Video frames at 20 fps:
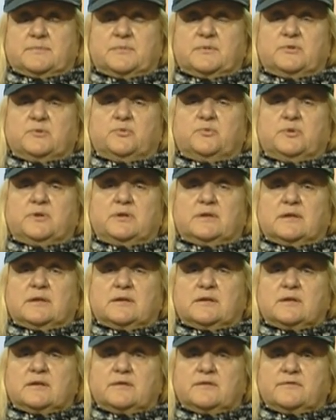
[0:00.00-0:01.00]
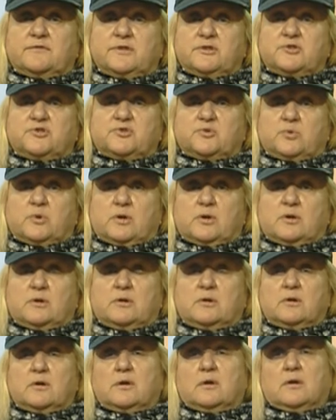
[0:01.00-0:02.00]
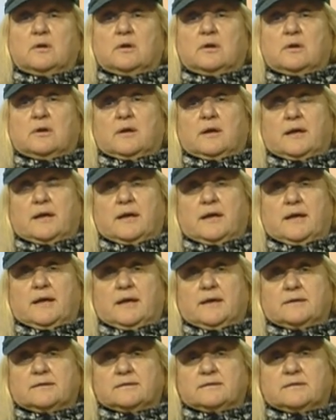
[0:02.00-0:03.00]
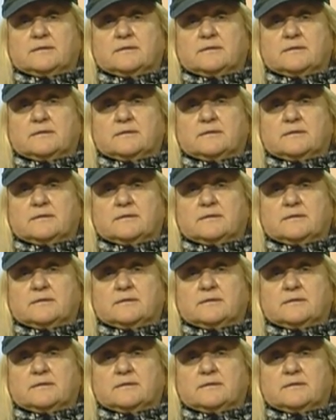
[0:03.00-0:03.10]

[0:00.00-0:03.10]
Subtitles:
between an individual and